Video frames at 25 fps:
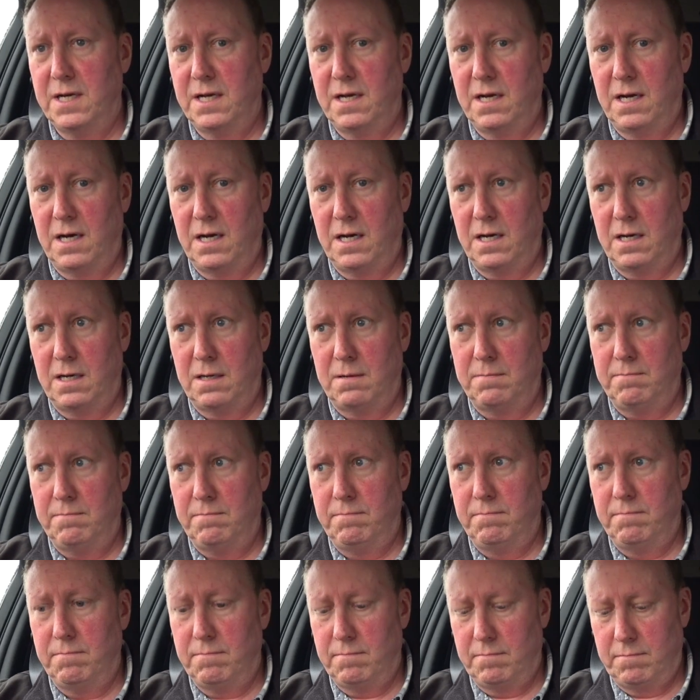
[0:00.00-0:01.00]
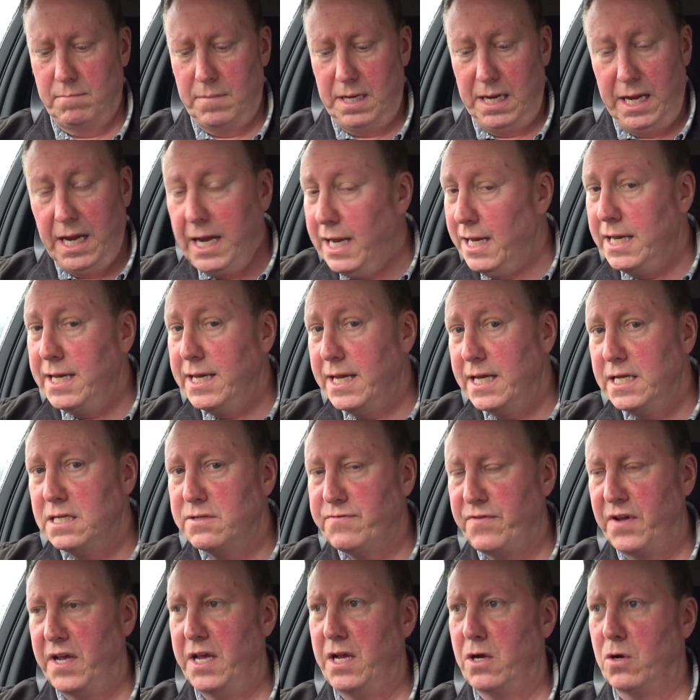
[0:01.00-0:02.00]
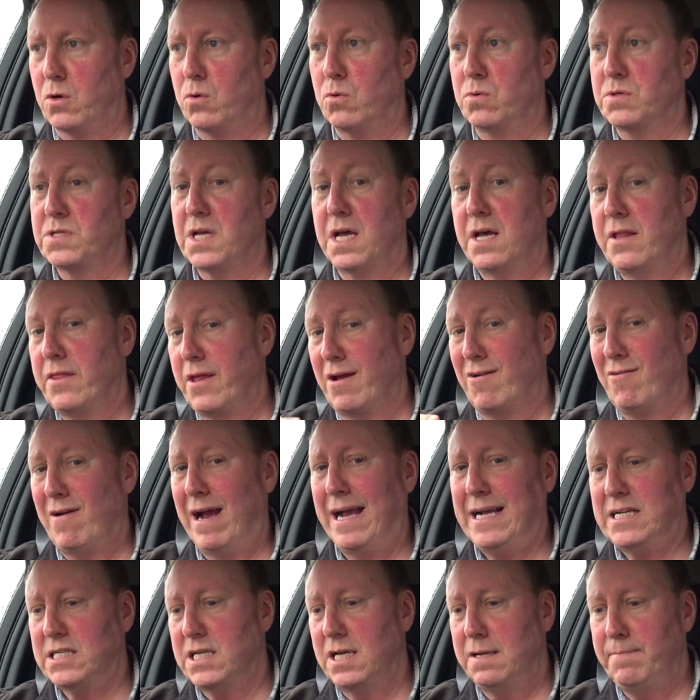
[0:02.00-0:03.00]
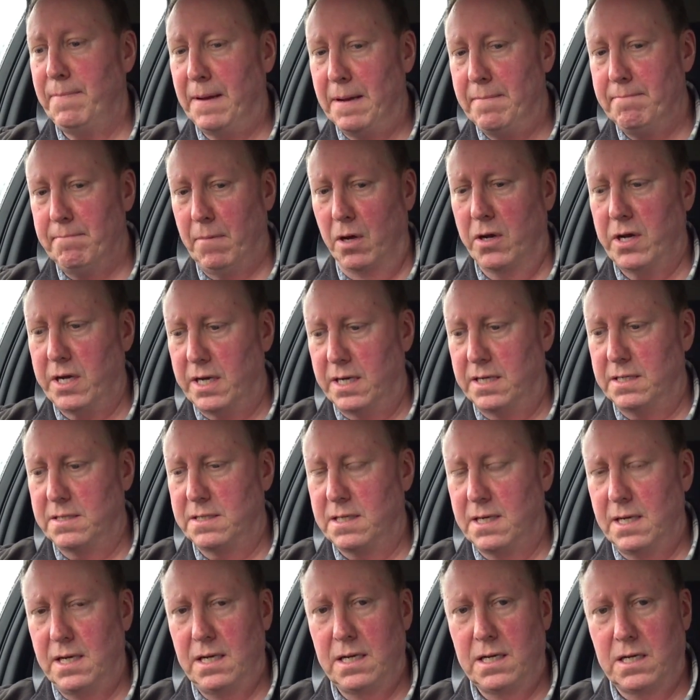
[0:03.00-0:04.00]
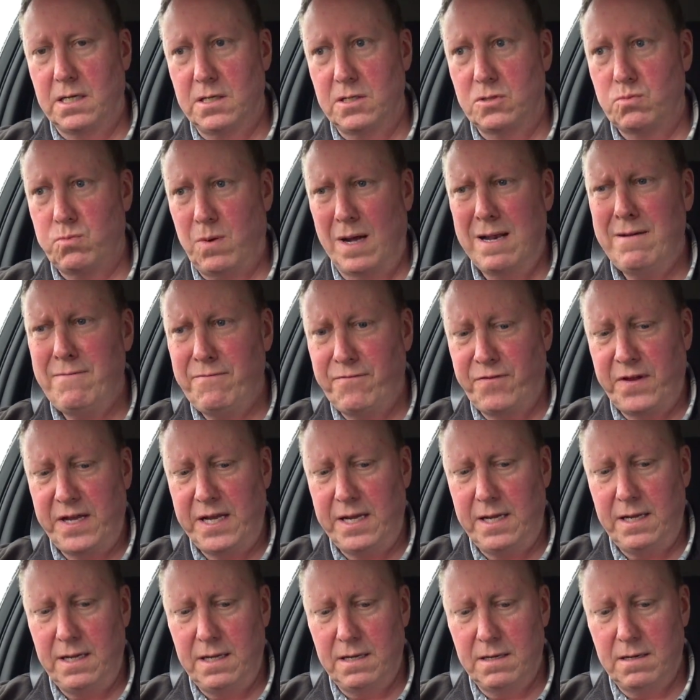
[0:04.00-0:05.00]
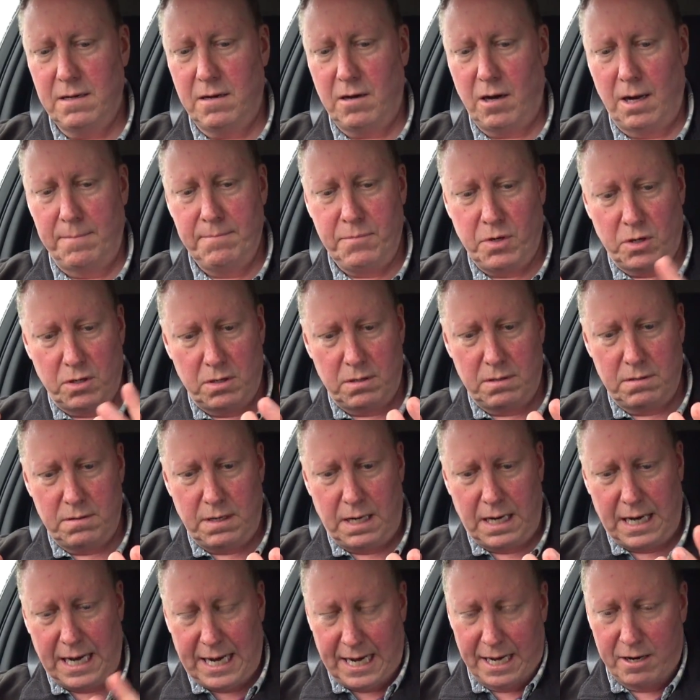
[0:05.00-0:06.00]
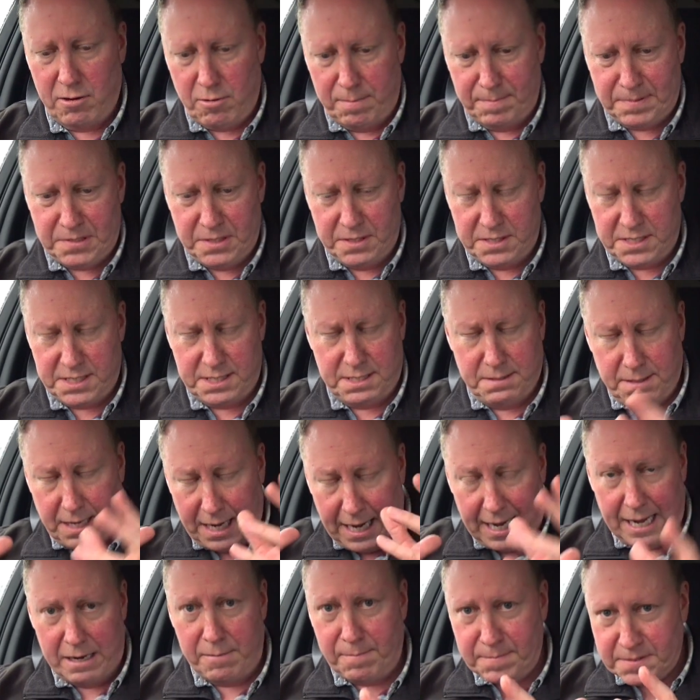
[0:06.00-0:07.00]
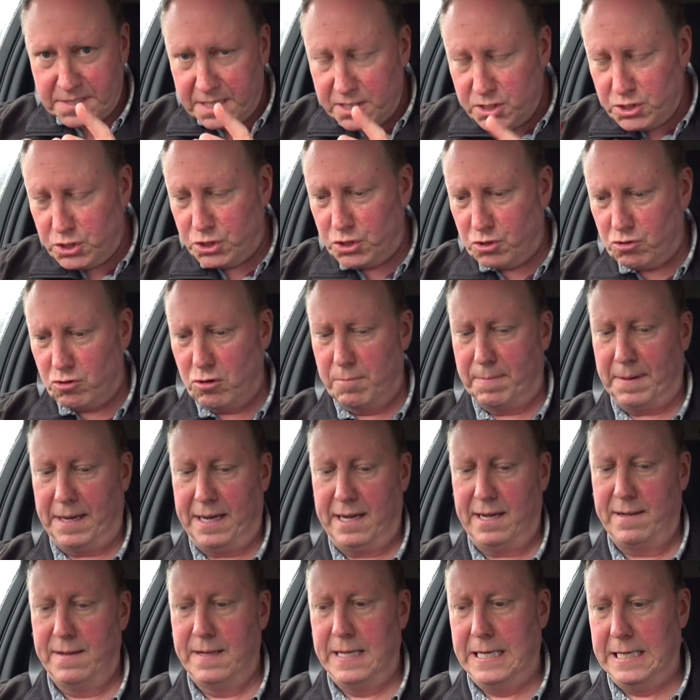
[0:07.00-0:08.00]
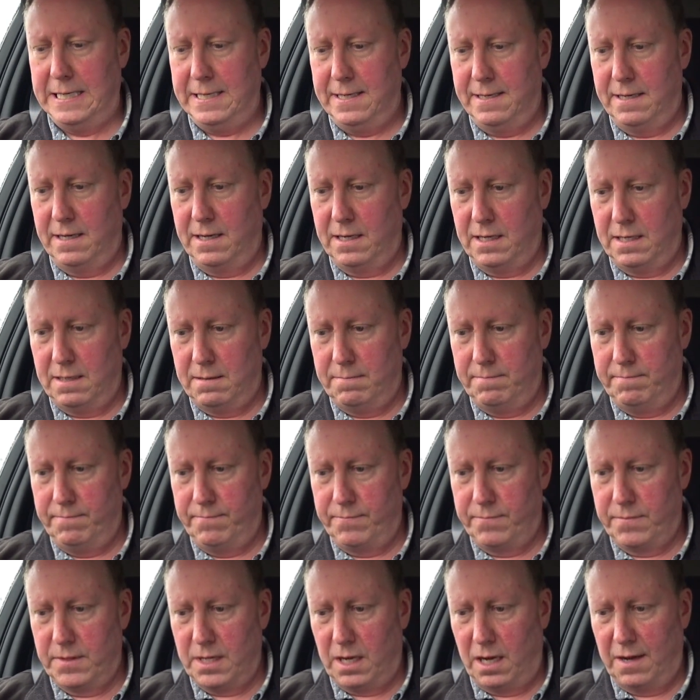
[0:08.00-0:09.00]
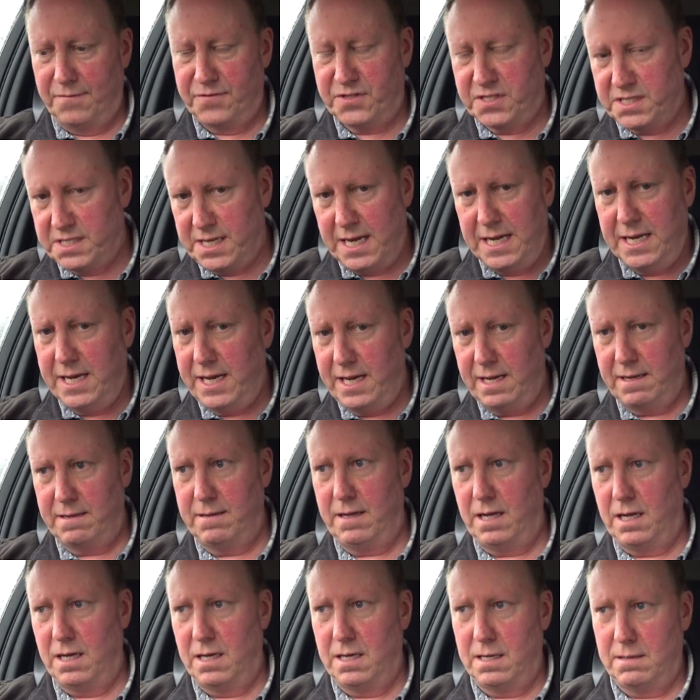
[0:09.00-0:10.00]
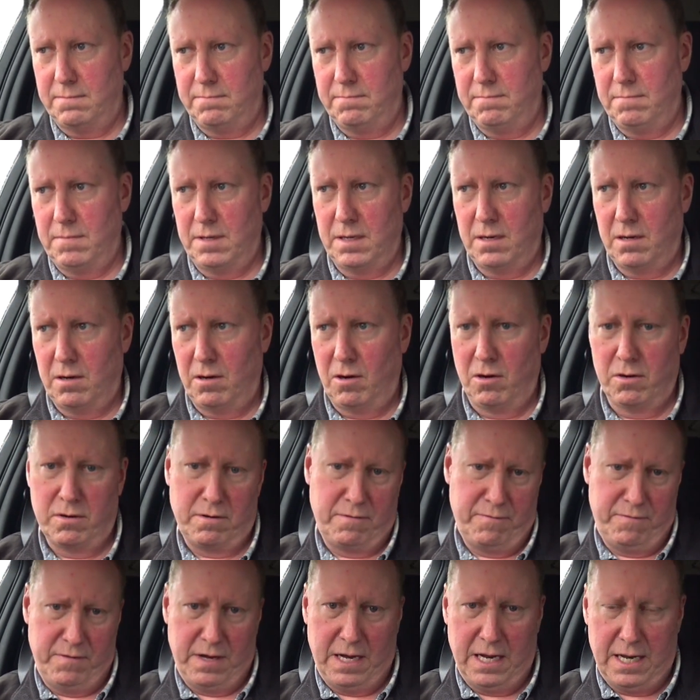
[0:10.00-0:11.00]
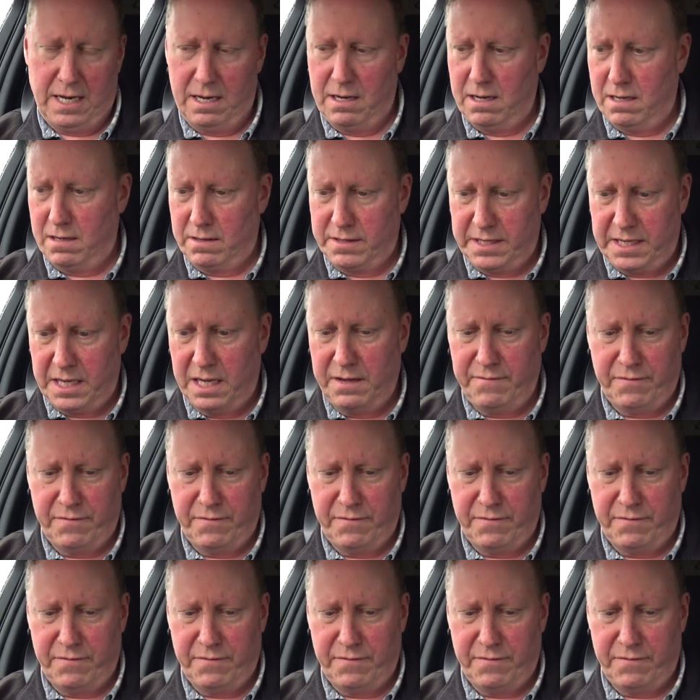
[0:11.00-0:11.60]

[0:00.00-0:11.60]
in these vehicles that are actually being monitored, because one thing I'm not 100% sure about, I've seen it on the